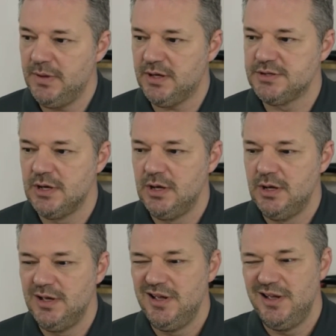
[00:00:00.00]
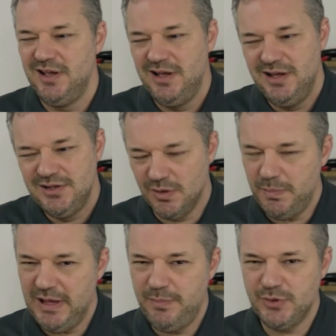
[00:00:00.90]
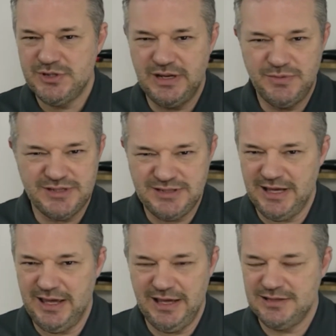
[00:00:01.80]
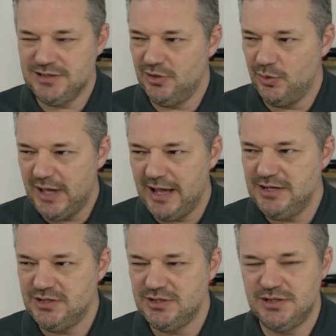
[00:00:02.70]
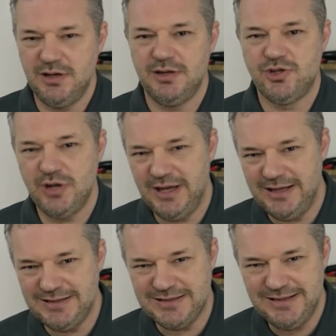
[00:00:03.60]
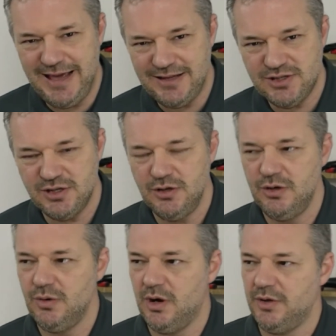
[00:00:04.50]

Because some people seem to stick it into locations that are tricky to get to,